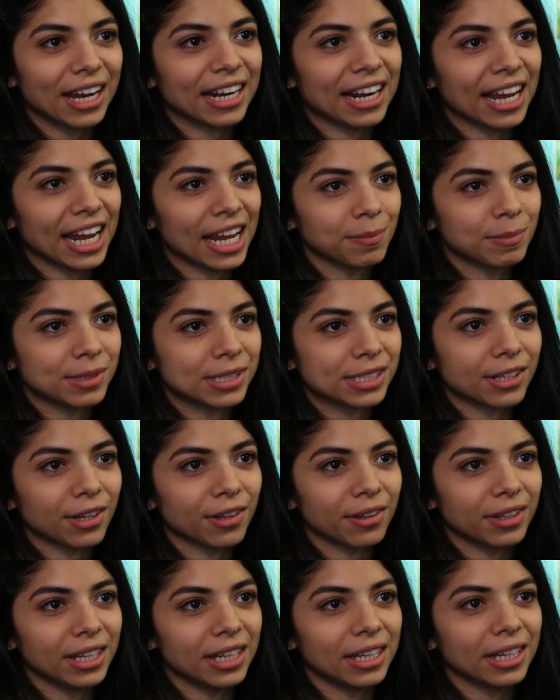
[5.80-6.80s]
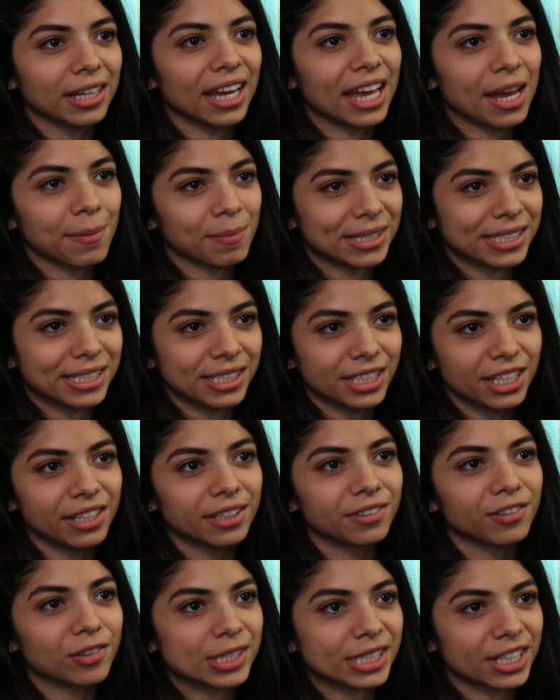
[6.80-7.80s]
and I am studying MSc
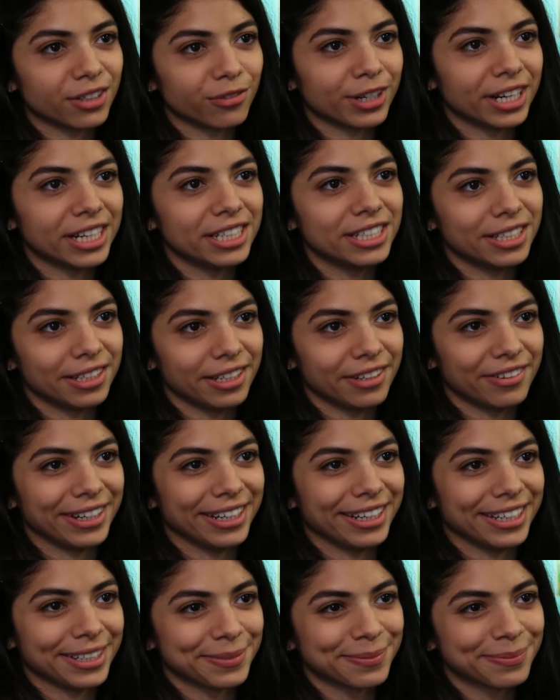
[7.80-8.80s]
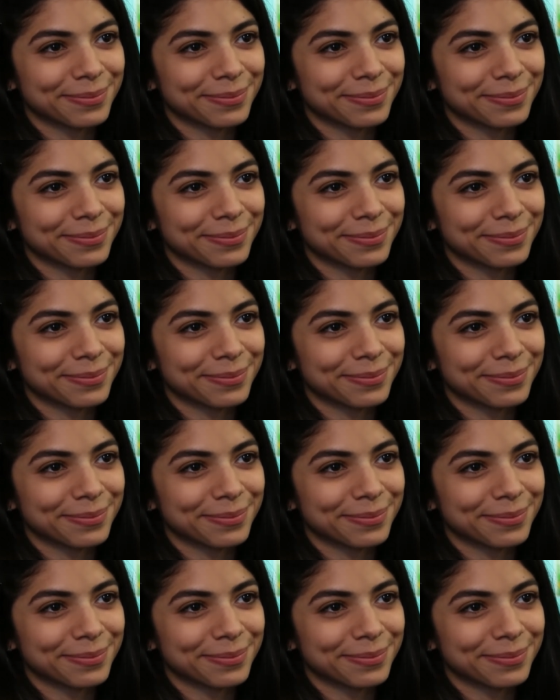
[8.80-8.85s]
in Reservoir Engineering.